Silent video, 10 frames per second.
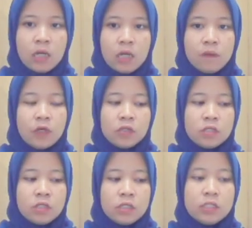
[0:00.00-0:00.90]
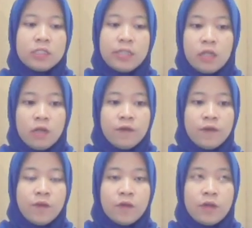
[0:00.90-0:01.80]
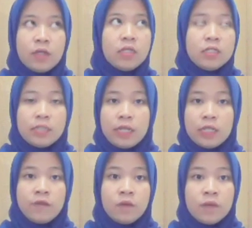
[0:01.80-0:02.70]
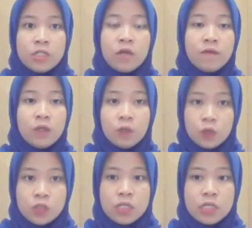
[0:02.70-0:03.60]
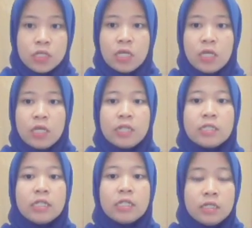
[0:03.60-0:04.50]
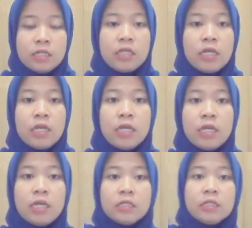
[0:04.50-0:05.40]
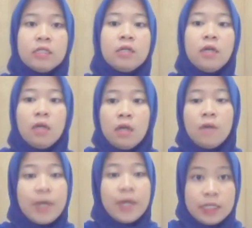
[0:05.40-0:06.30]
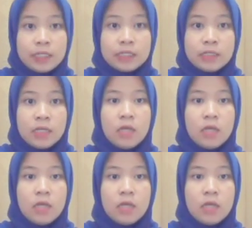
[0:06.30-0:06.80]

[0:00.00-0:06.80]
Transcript: because the detailed information of the goods, it is listed in the packing list.